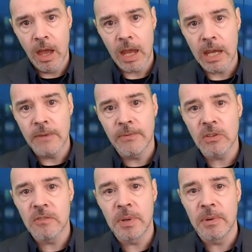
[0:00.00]
if
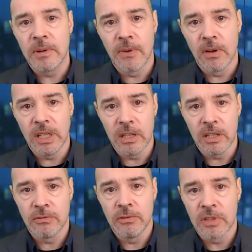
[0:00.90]
lots of people are finding this
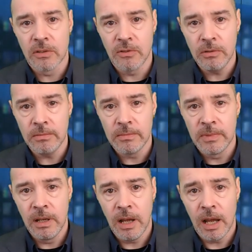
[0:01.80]
through social,
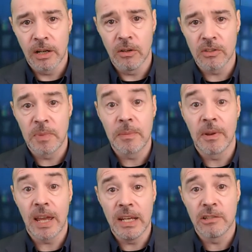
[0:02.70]
and lots of people
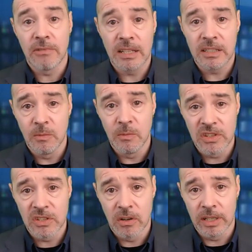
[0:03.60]
are interacting with the
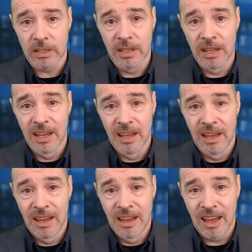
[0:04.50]
site,
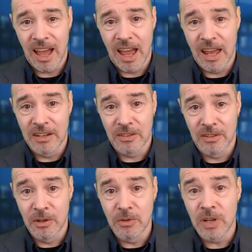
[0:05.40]
and
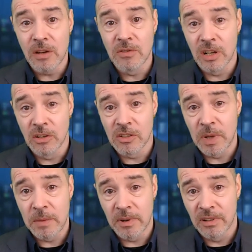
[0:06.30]
Google knows that lots of
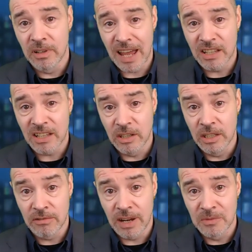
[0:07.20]
people are
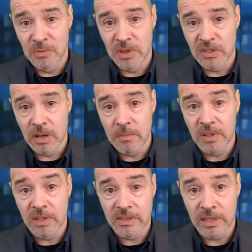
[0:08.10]
interacting with the site
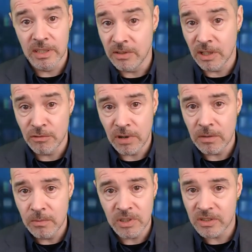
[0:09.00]
because they're using
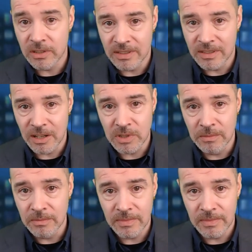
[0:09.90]
Chrome, which tells them,